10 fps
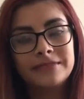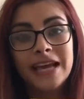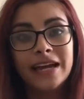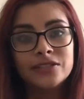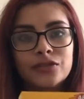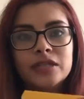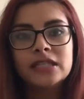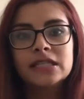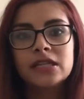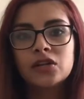Yeah, so this
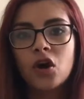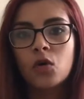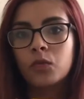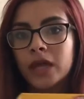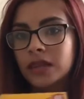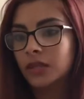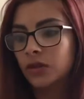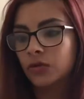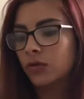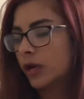is gonna go with
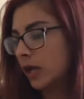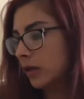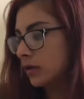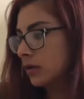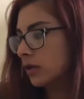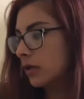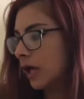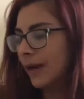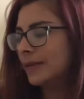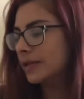the
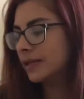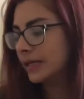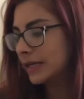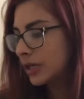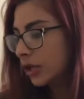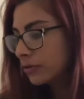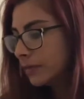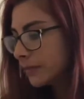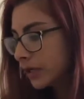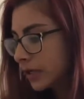the
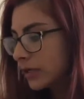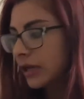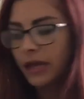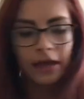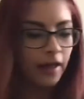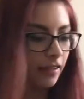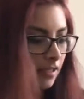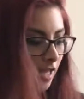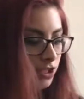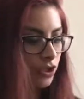coloring book. And
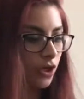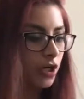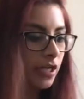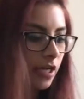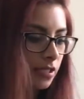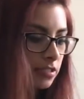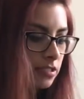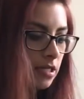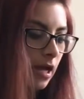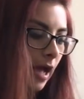then at Target,
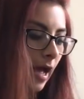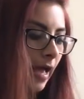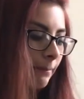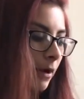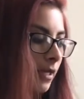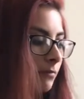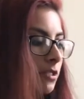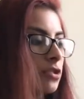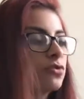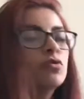I bought him
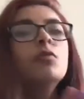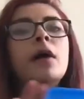the school